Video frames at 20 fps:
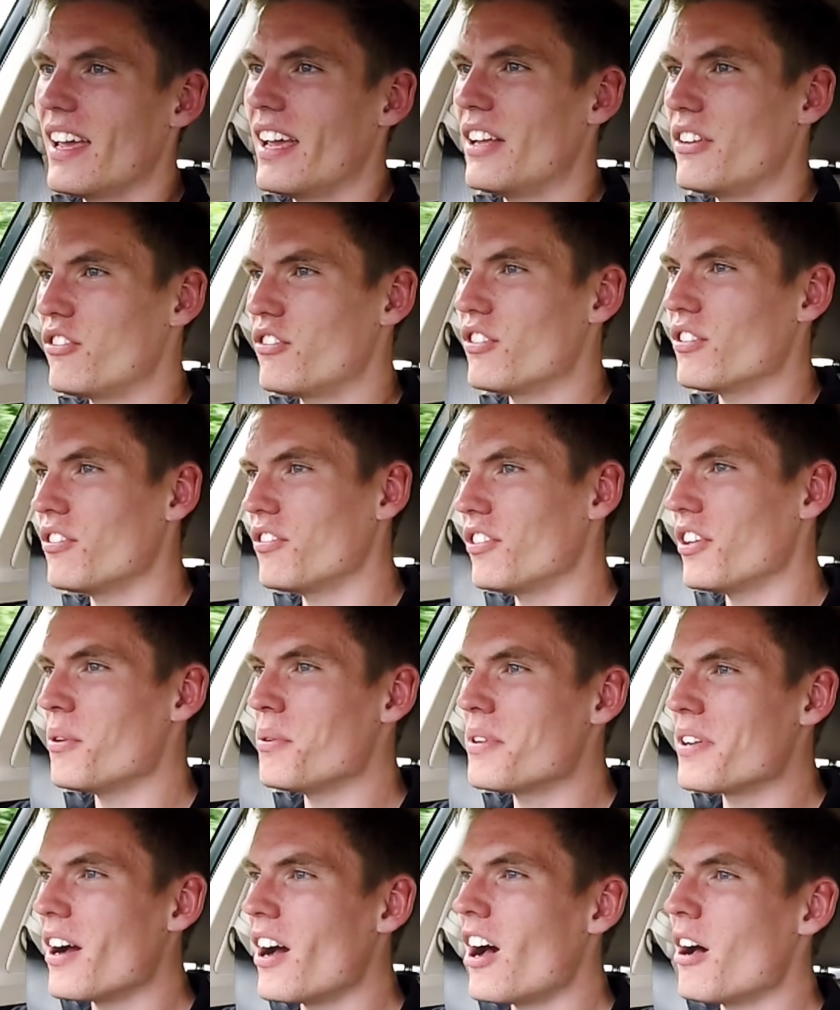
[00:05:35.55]
It's just
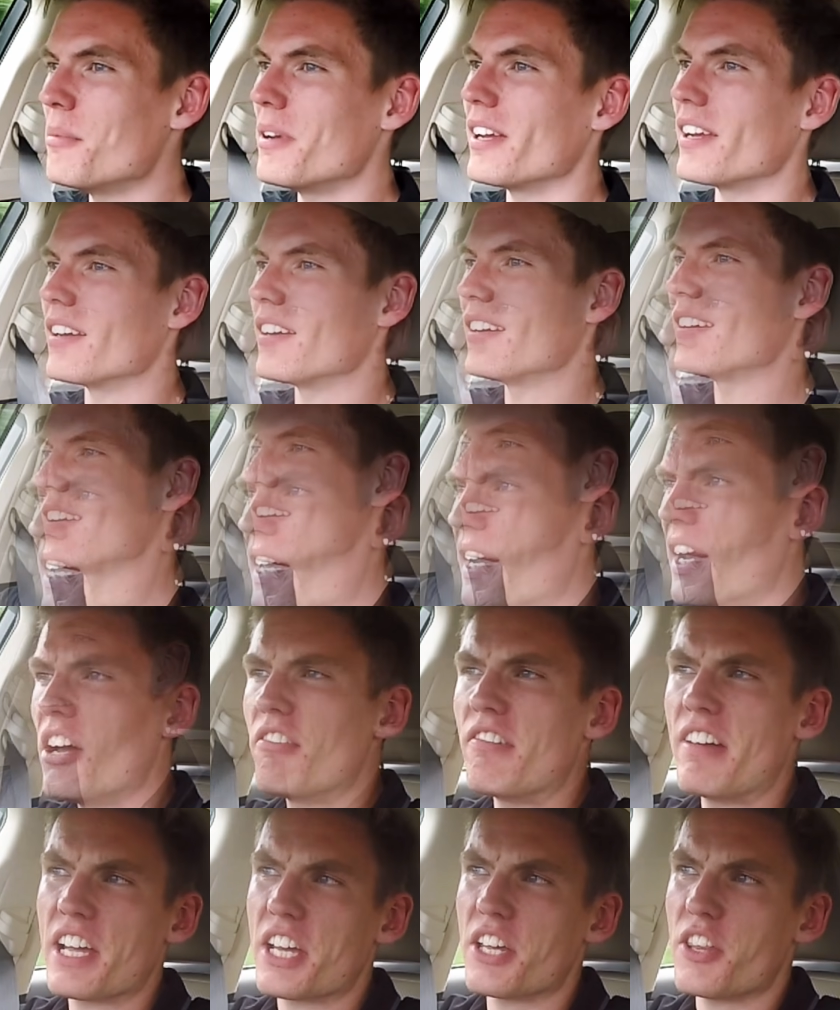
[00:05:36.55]
so calming. And I
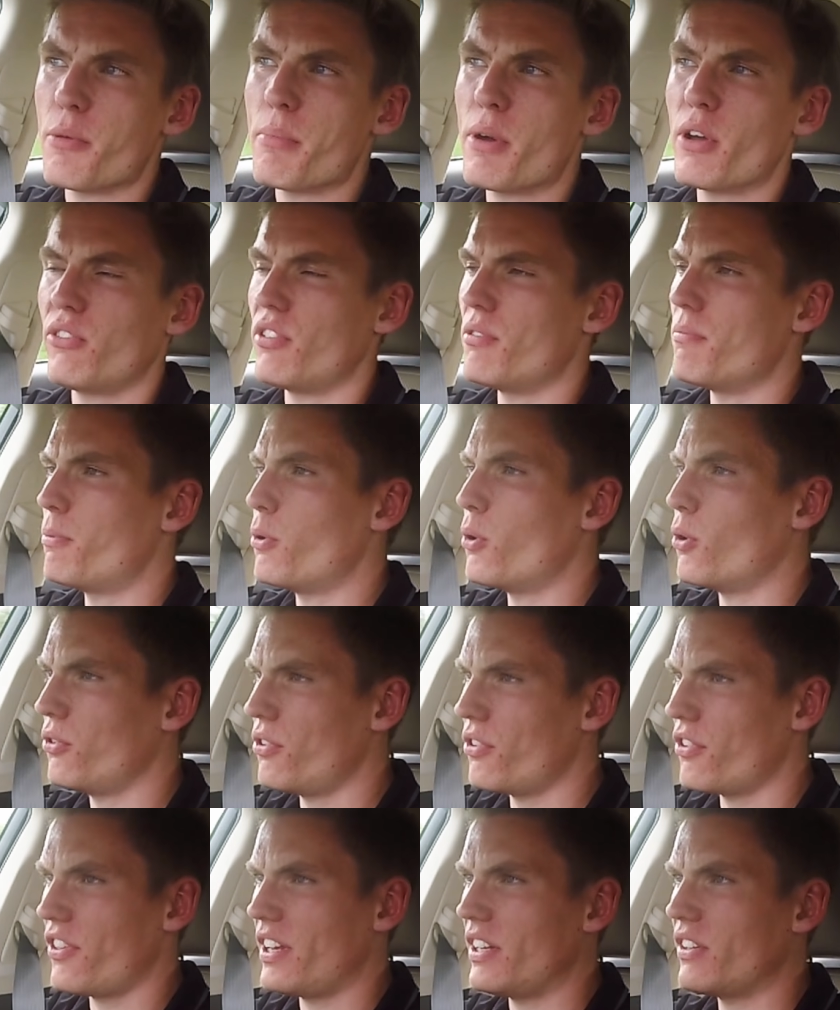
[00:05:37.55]
reckon the most
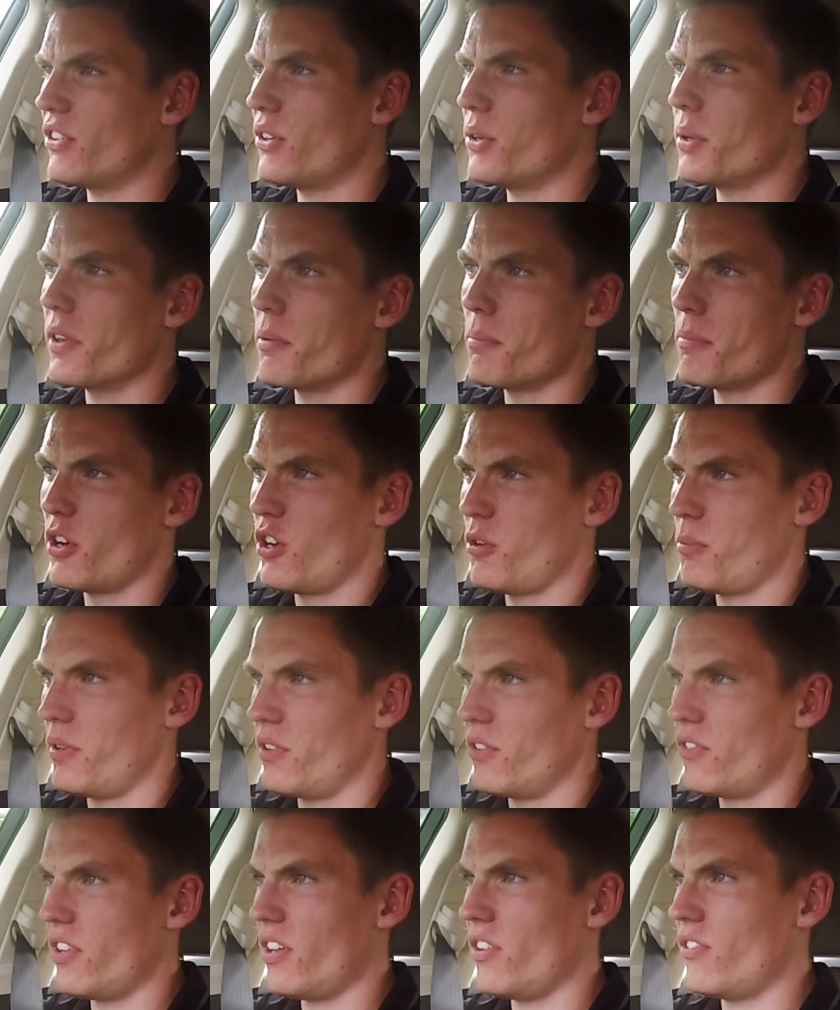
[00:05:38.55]
important thing to do at the
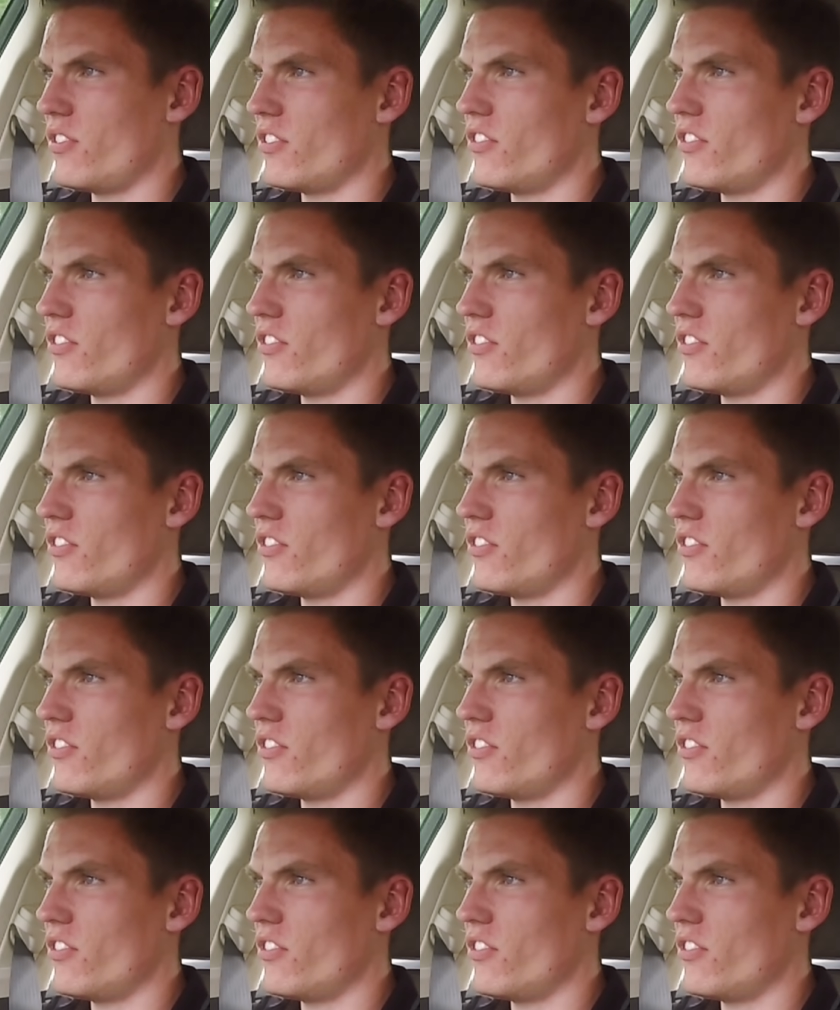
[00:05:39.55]
moment is